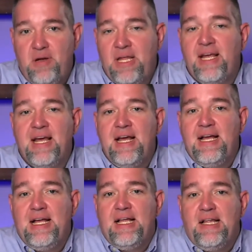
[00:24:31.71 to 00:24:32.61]
Like,
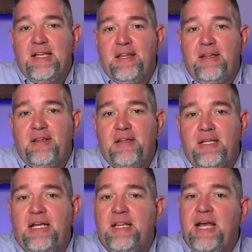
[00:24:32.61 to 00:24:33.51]

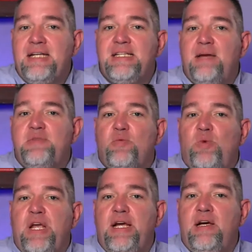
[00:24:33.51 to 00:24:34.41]
a lot of times
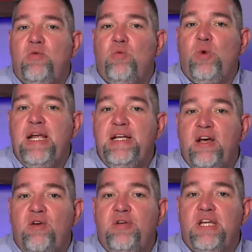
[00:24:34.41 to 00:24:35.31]
we
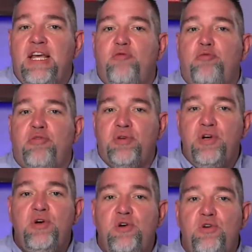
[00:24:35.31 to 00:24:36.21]
don't
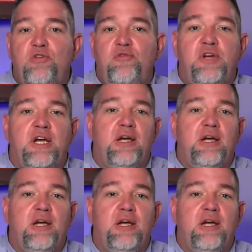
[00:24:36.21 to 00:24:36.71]
improve